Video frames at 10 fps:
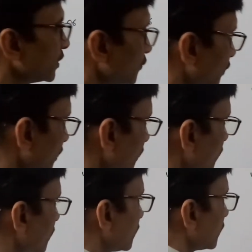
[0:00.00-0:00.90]

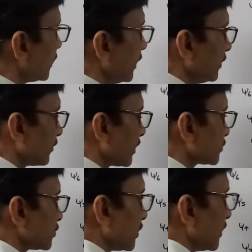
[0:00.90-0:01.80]
the
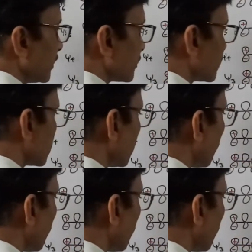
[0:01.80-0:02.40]
interaction here, the